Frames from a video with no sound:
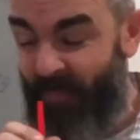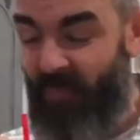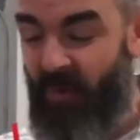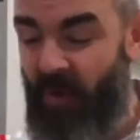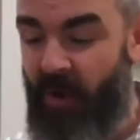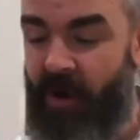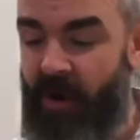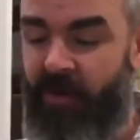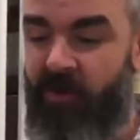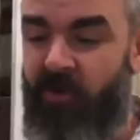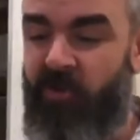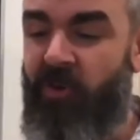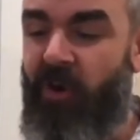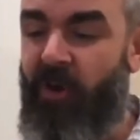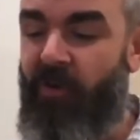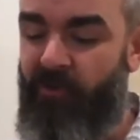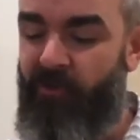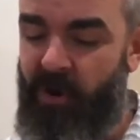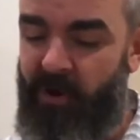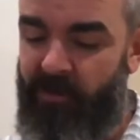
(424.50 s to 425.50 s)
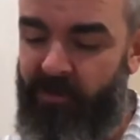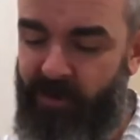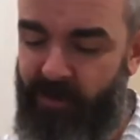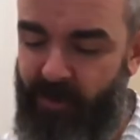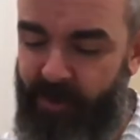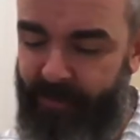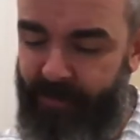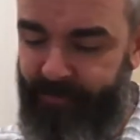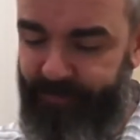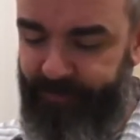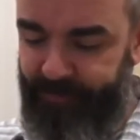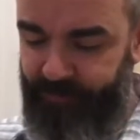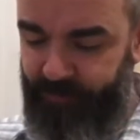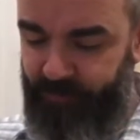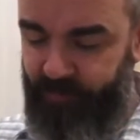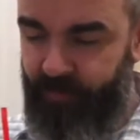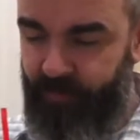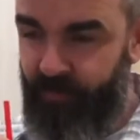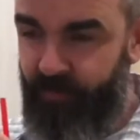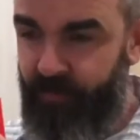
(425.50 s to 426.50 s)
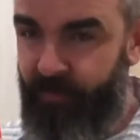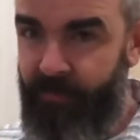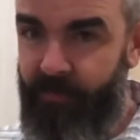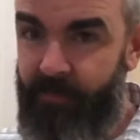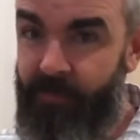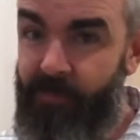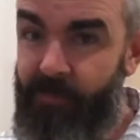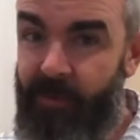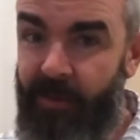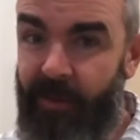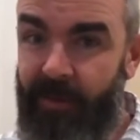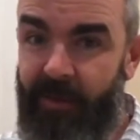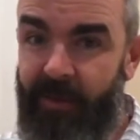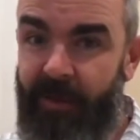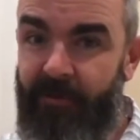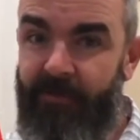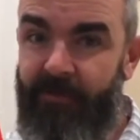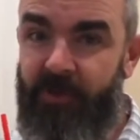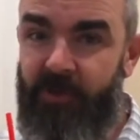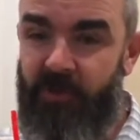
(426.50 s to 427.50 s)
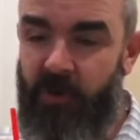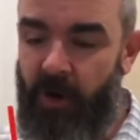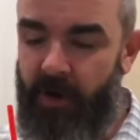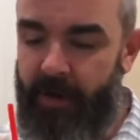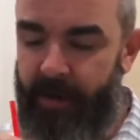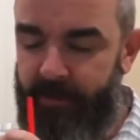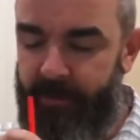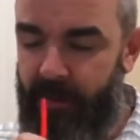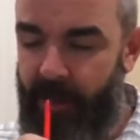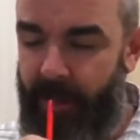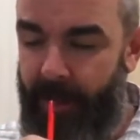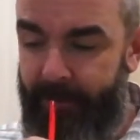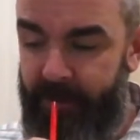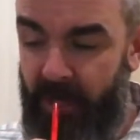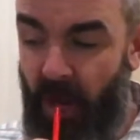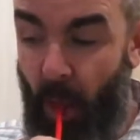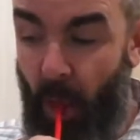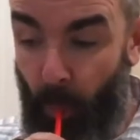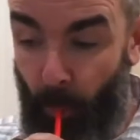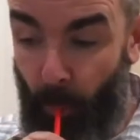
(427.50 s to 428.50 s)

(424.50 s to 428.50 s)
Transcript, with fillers: I can suck a frosty, but I can't. The straw keeps collapsing.